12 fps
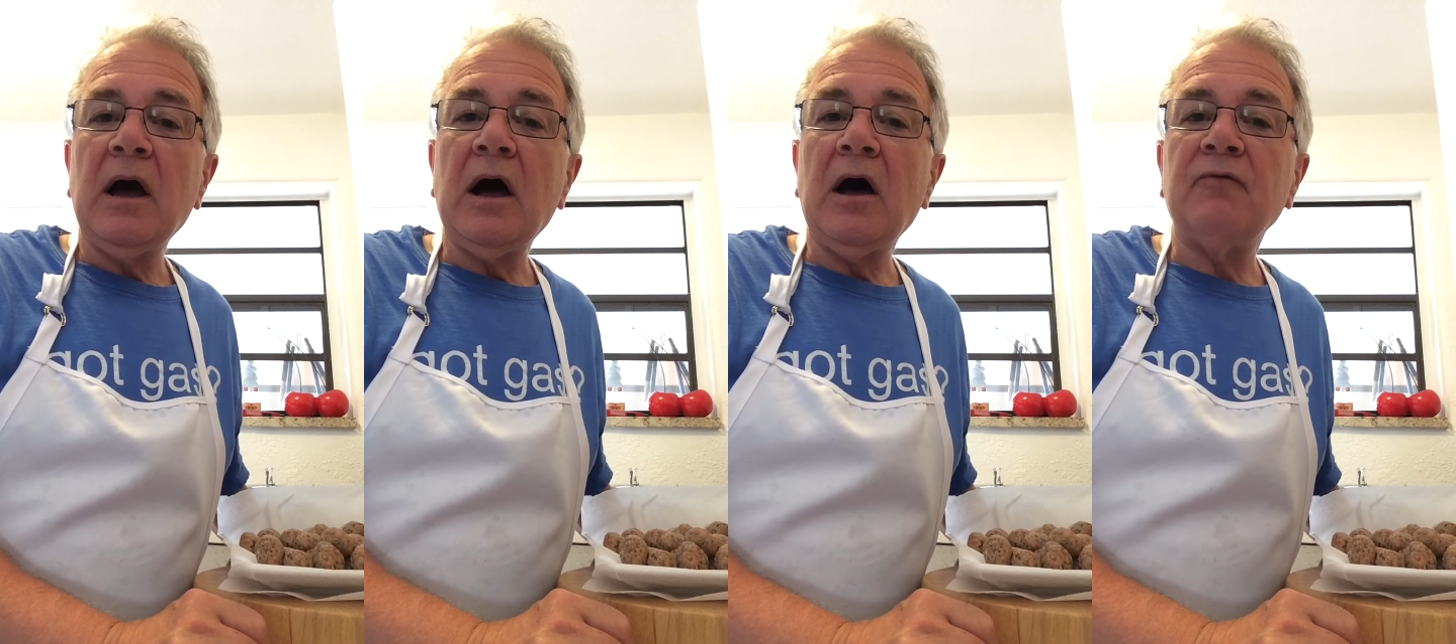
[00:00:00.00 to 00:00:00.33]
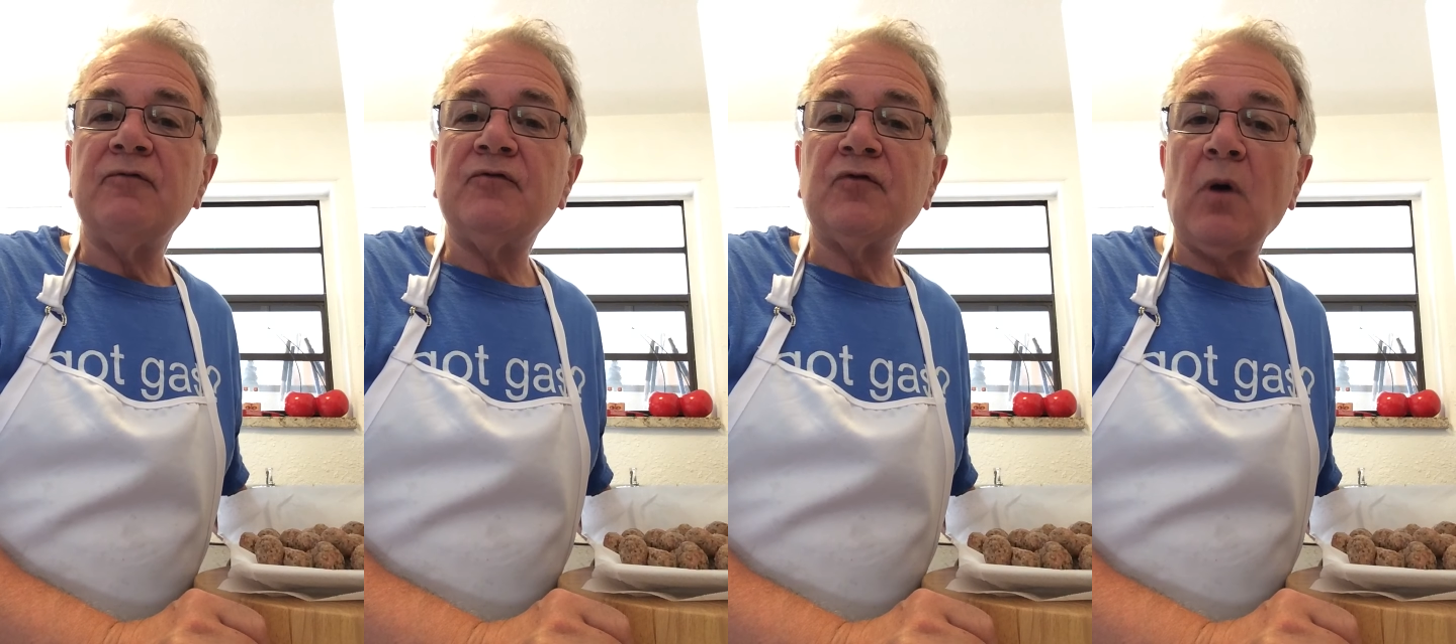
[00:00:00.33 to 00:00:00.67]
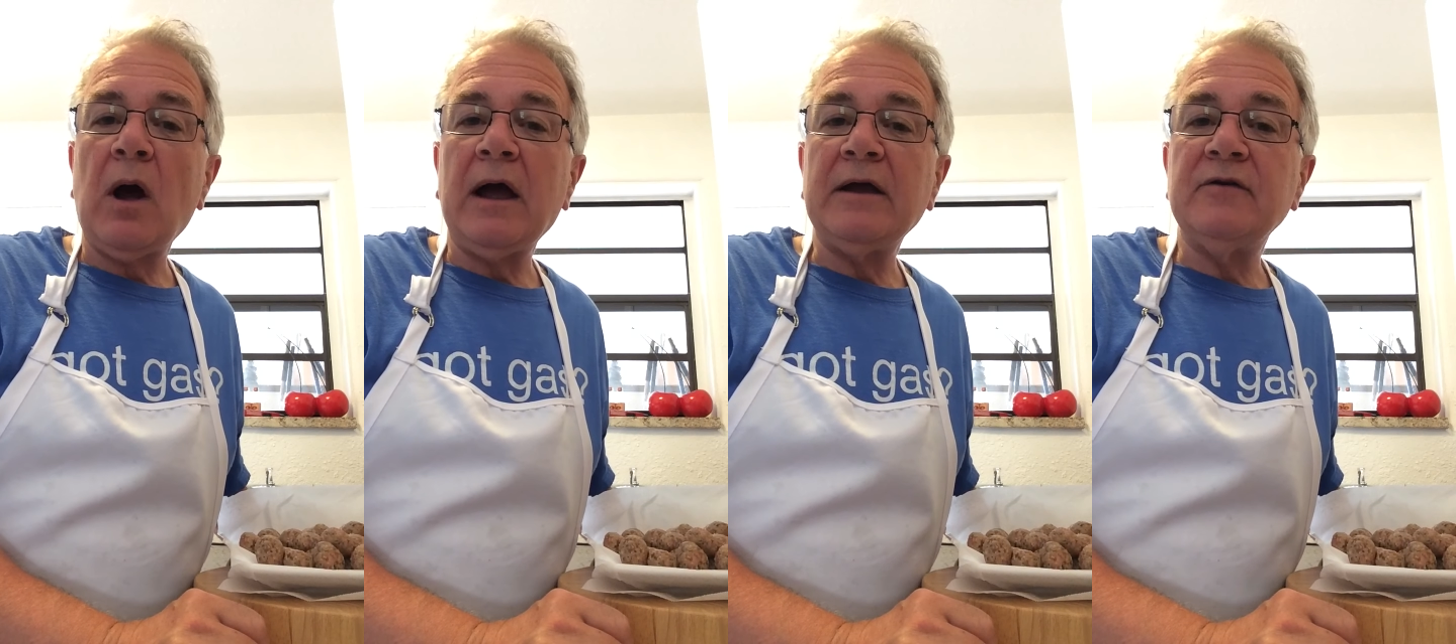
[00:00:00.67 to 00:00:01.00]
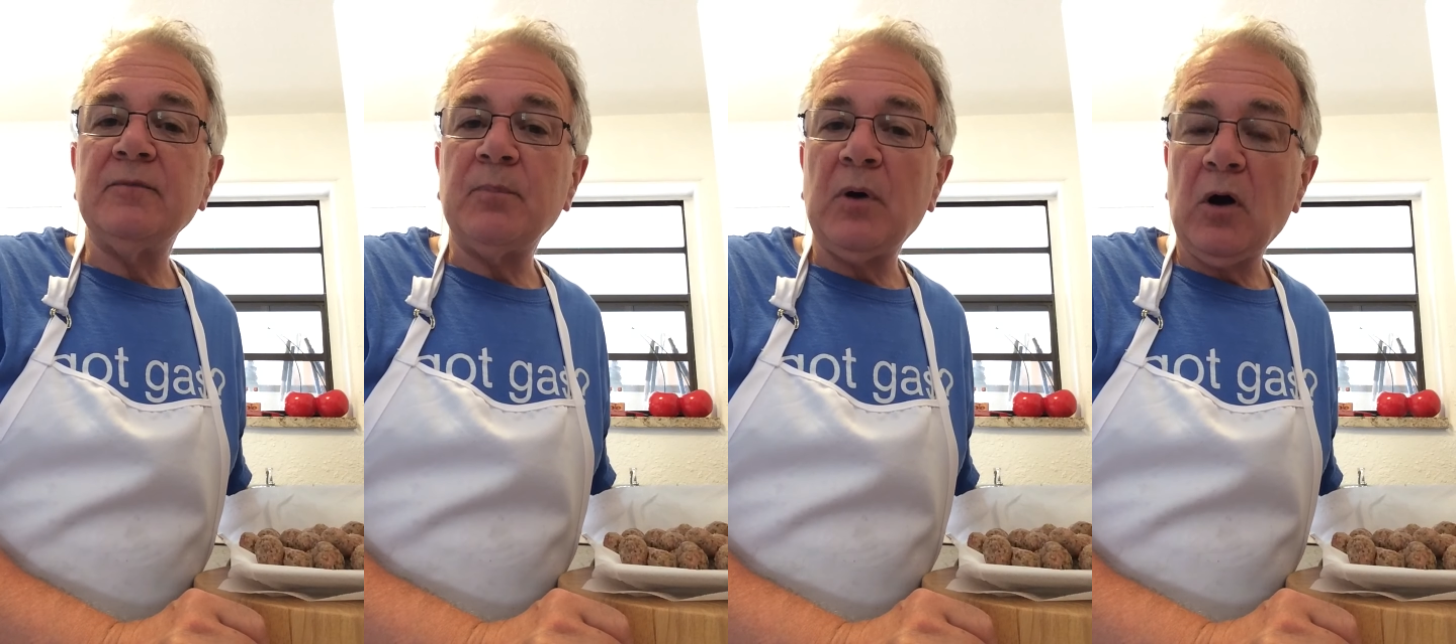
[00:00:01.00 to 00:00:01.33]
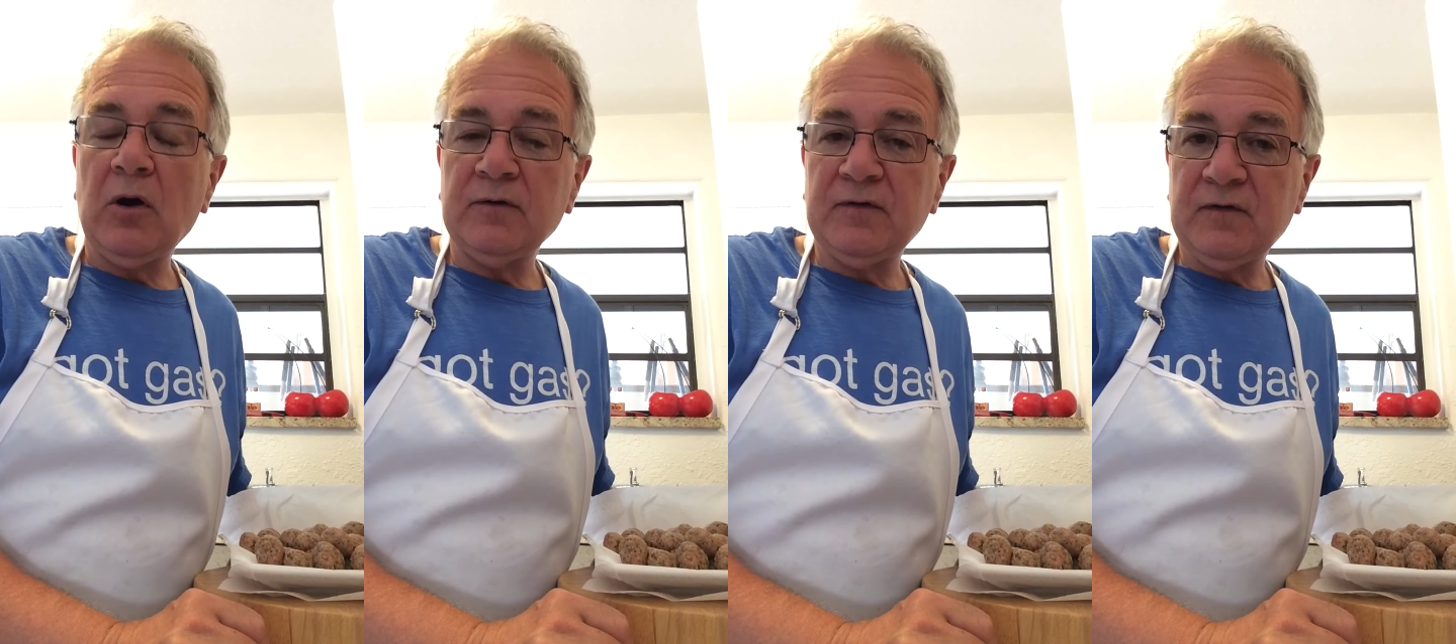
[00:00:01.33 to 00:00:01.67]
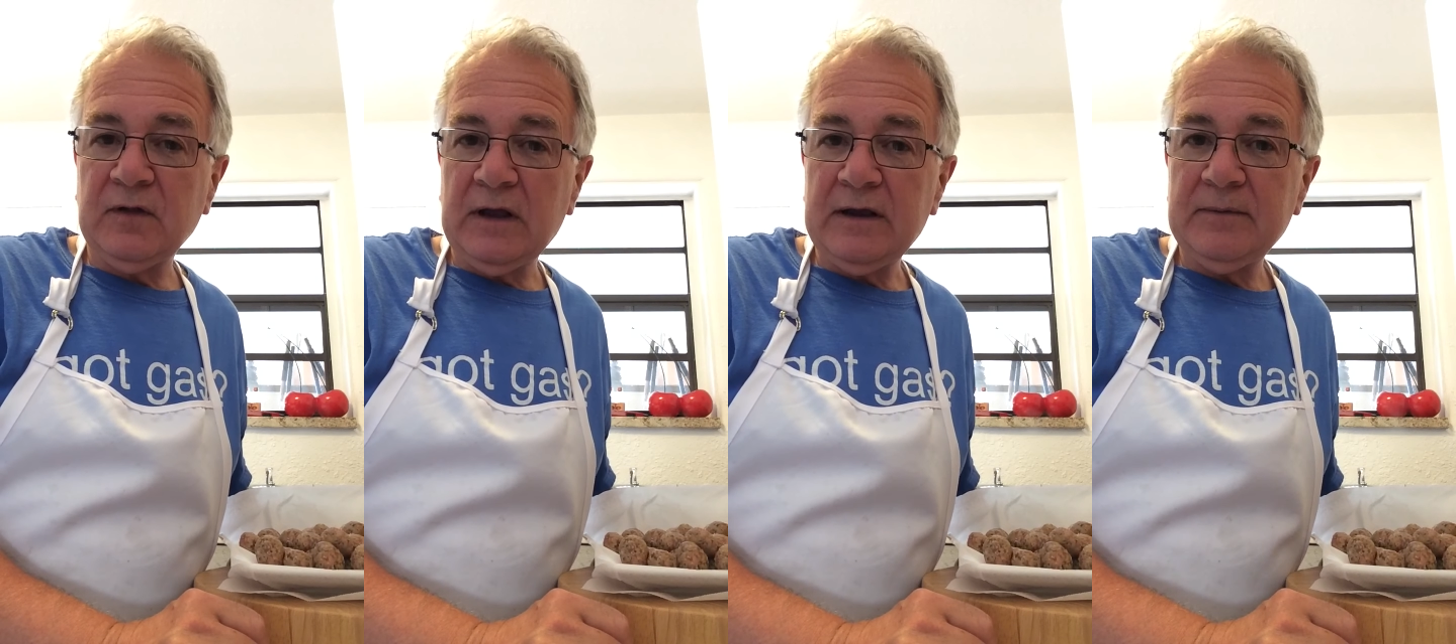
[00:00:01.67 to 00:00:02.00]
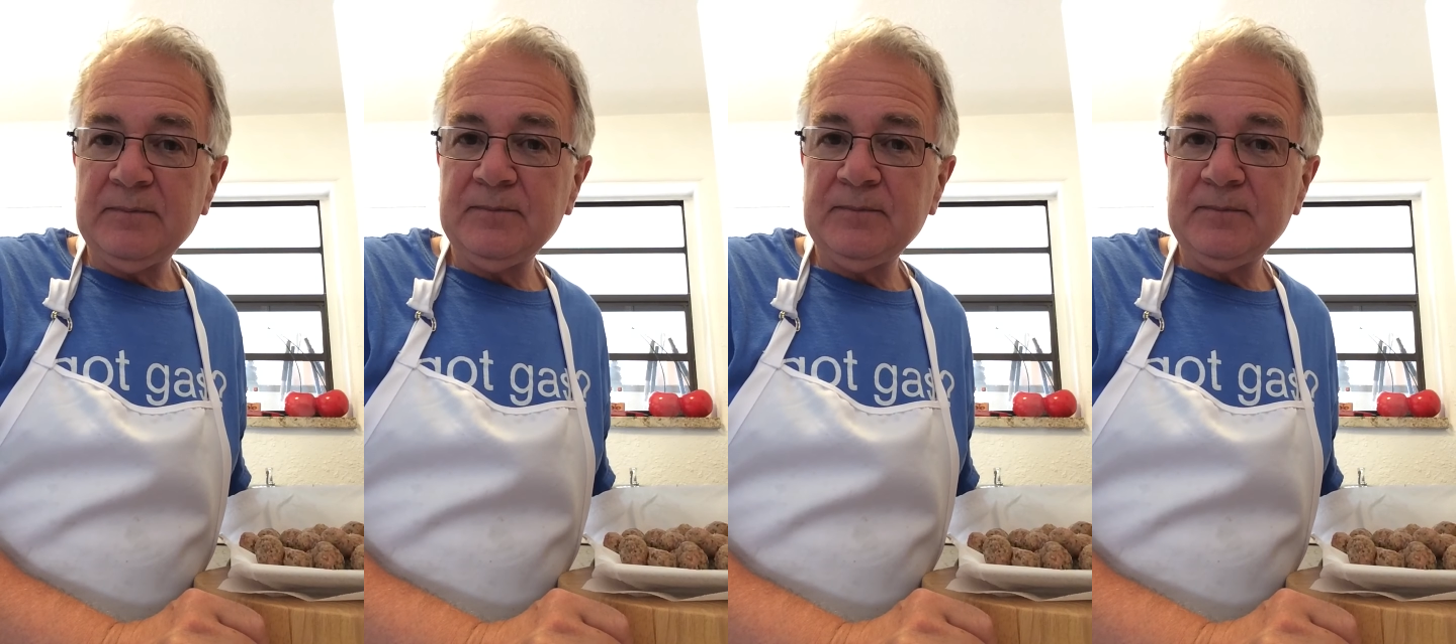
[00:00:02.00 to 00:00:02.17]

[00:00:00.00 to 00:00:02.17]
of dried parsley.